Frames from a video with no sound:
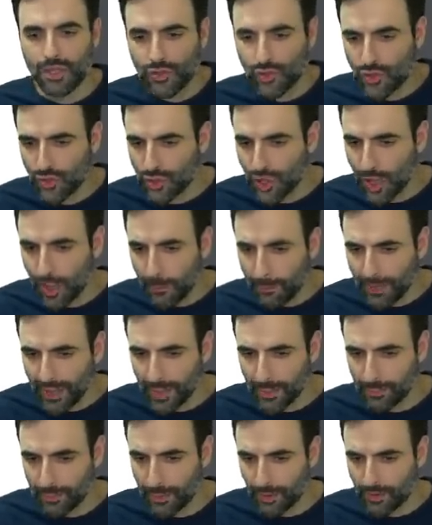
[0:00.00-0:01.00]
Some
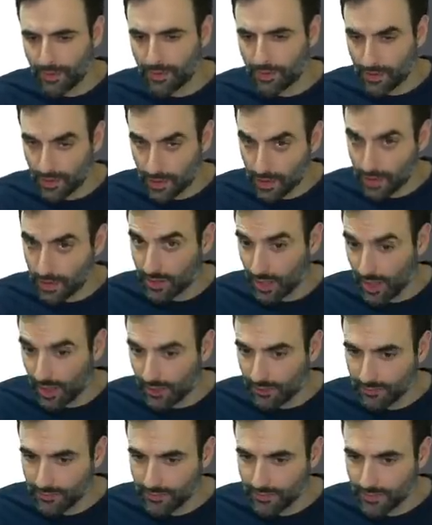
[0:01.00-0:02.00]
people, look at
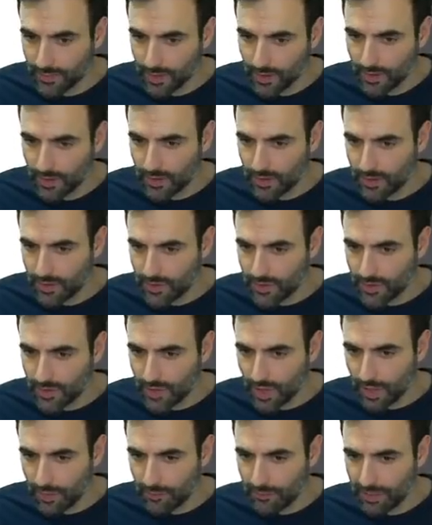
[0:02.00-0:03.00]
that.
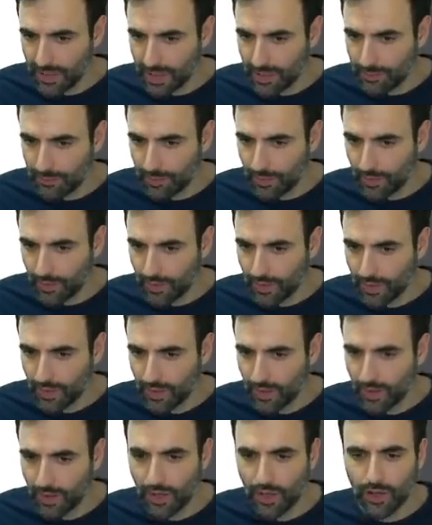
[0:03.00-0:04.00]
Some people
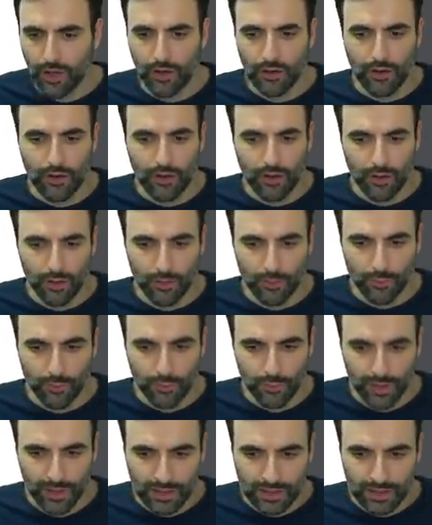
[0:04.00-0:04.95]
are